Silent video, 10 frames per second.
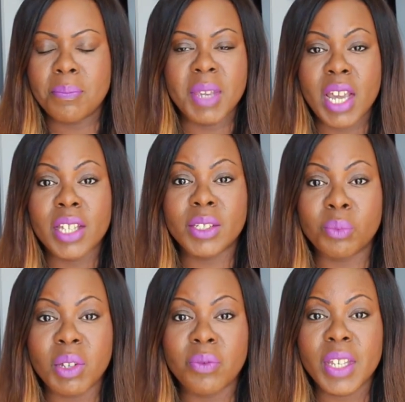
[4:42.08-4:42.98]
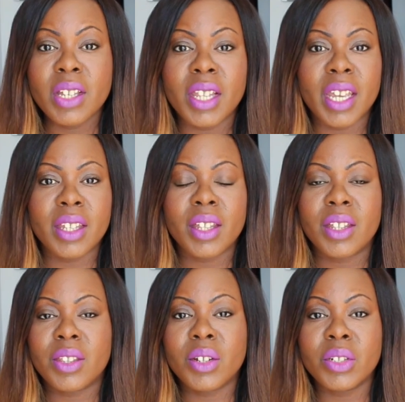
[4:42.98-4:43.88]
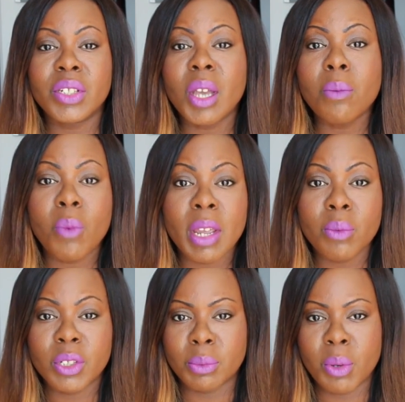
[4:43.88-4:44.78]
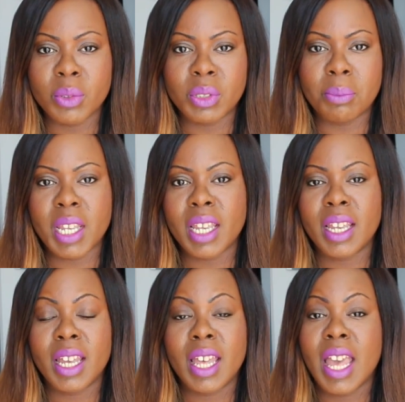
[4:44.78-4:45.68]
because we feel like there's some way we're supposed to be.